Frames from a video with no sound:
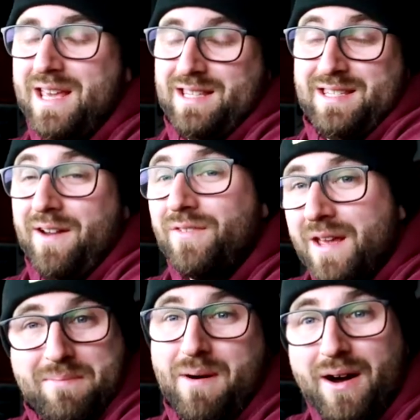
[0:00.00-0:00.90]
It's definitely
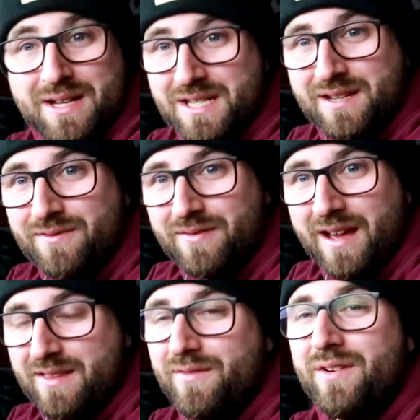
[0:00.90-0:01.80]
a positive,
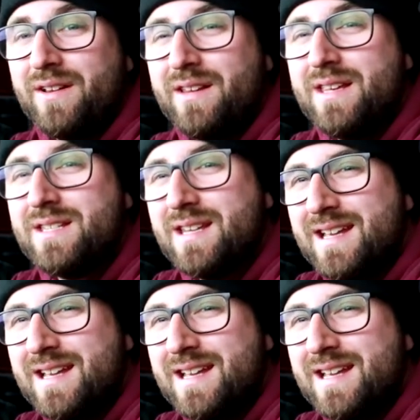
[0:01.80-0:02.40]
at the very least.